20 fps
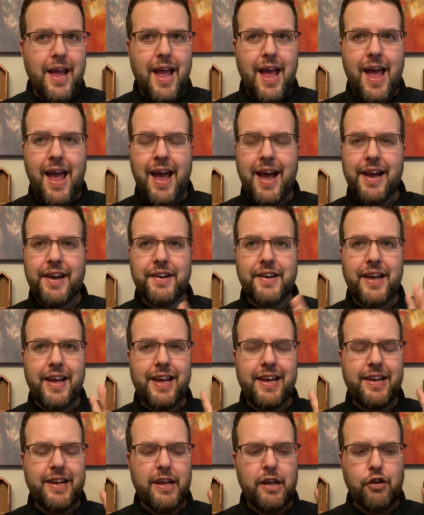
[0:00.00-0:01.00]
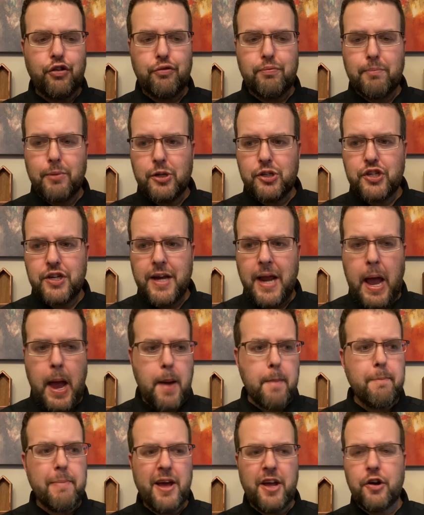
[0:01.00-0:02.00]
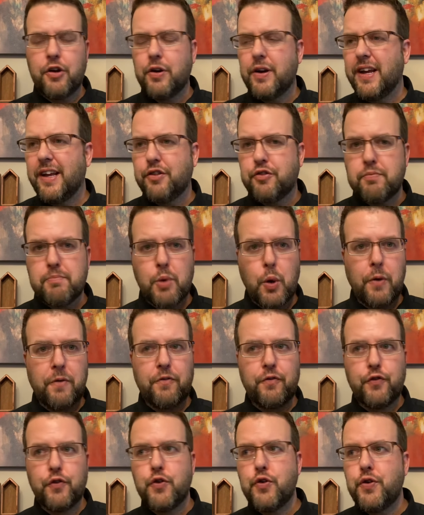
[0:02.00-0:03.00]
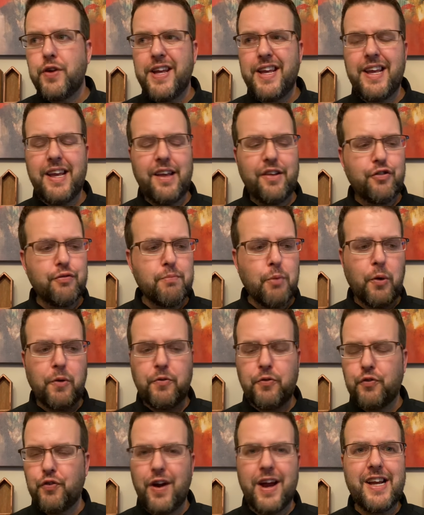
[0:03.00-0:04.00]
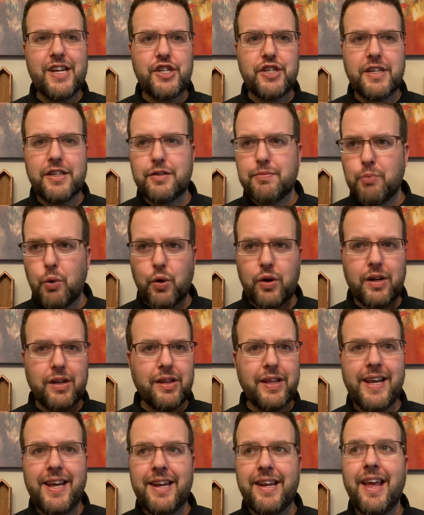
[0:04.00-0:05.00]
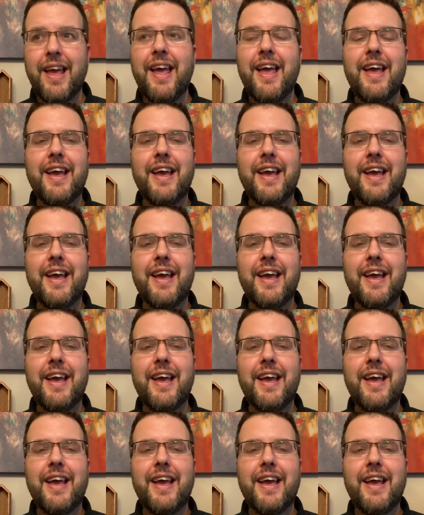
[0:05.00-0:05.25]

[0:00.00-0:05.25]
And it is pushing out better. It's more fruity. It's more fresh. It's more clean.